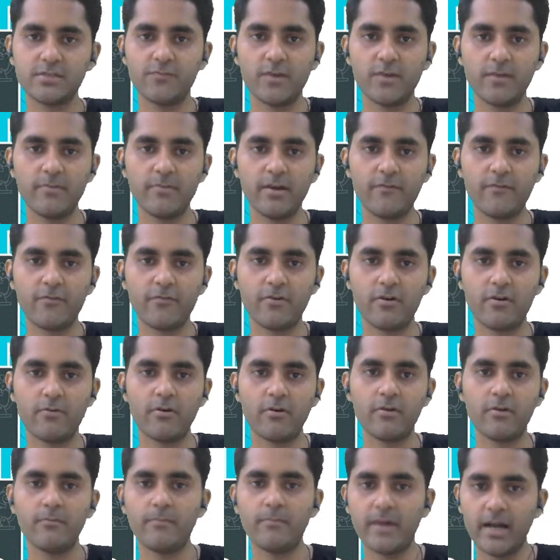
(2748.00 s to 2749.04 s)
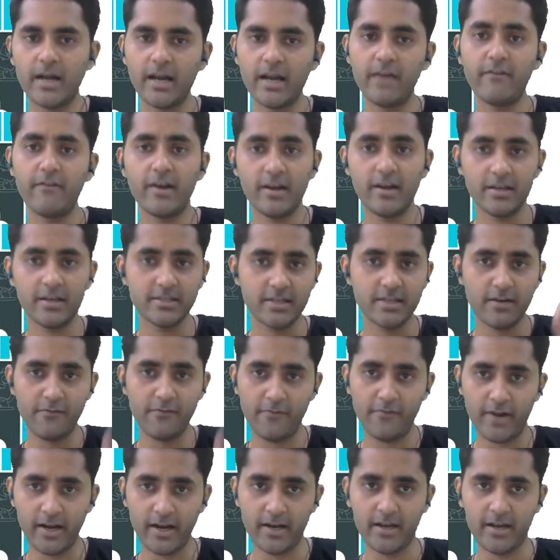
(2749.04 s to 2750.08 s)
will be from on Monday, Wednesday, and
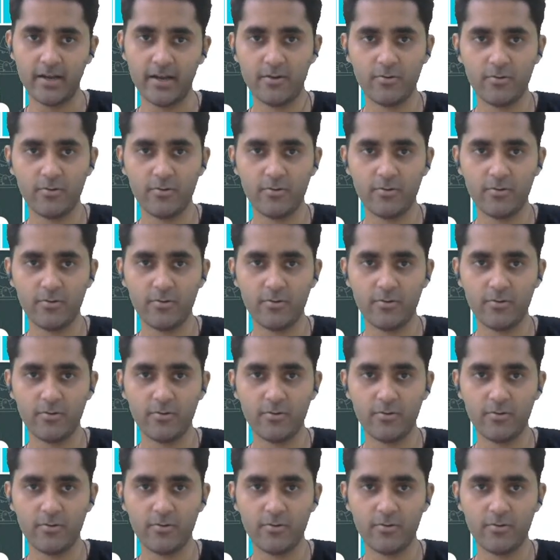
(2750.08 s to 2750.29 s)
Friday.